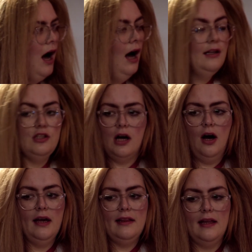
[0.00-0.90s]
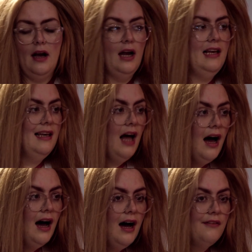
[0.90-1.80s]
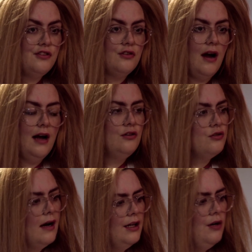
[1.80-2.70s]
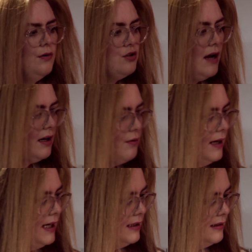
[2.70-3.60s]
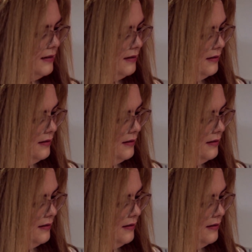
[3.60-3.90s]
I think I love are you a drag queen?